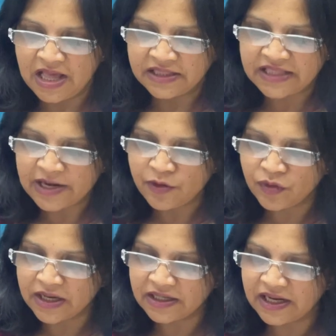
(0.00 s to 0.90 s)
Then you
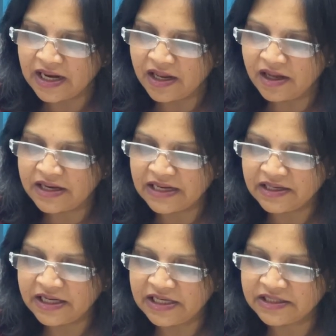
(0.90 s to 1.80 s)
can get a
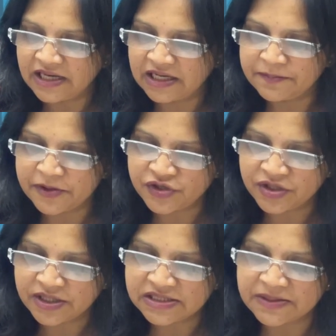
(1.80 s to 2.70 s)
hint that the
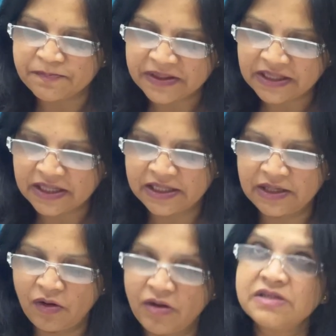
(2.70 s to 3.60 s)
patient is
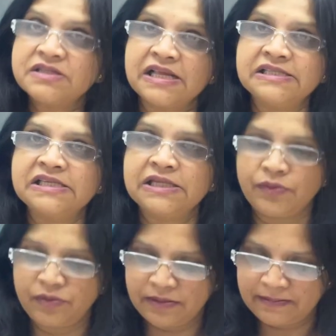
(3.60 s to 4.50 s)
sympathetic or
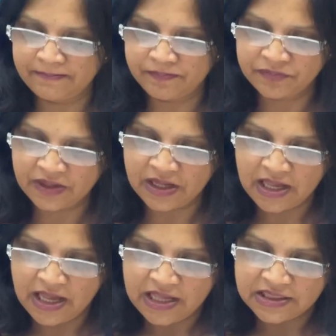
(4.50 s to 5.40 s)
sensitive.
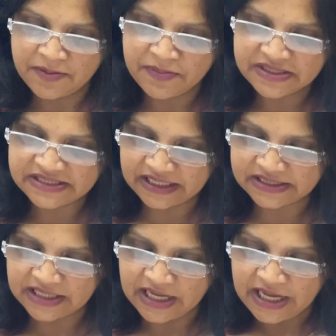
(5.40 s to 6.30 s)
Number
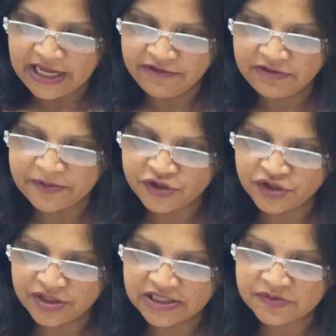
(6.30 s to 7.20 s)
6. If the
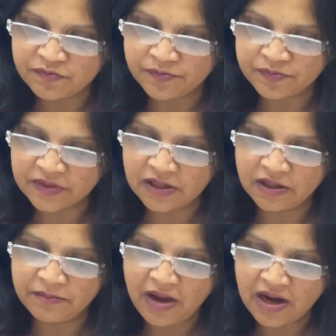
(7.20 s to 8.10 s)
patient is
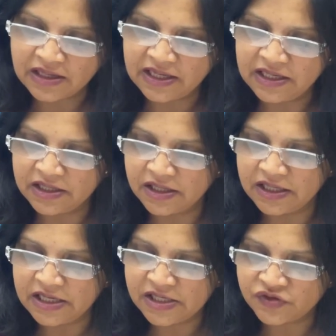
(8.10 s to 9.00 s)
markedly
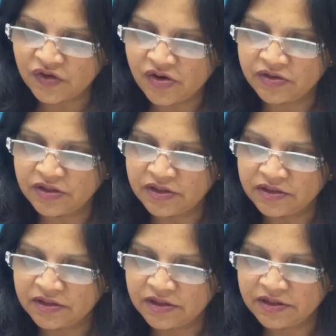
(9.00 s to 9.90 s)
irresolute,
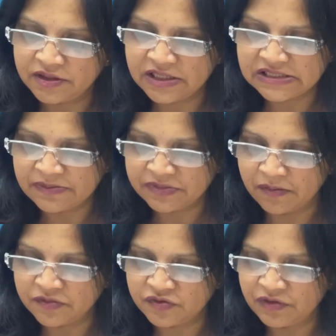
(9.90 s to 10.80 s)
these
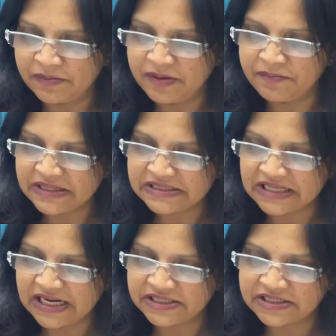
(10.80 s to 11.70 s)
symptoms will be best
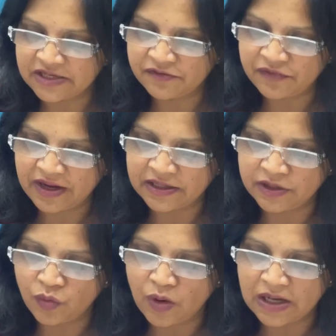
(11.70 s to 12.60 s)
elicited when
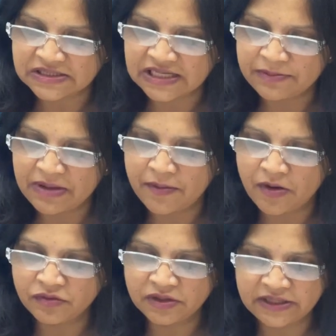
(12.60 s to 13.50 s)
you ask him
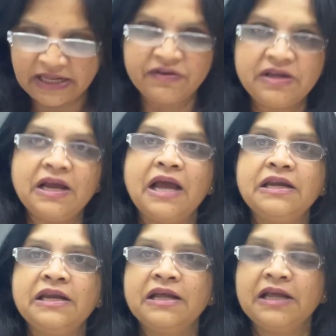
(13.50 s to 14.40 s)
about the craving and
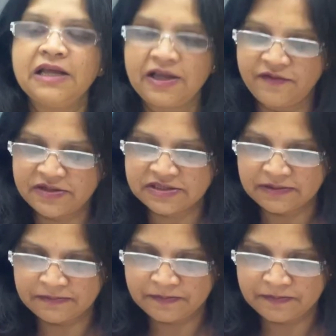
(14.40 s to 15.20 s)
aversion.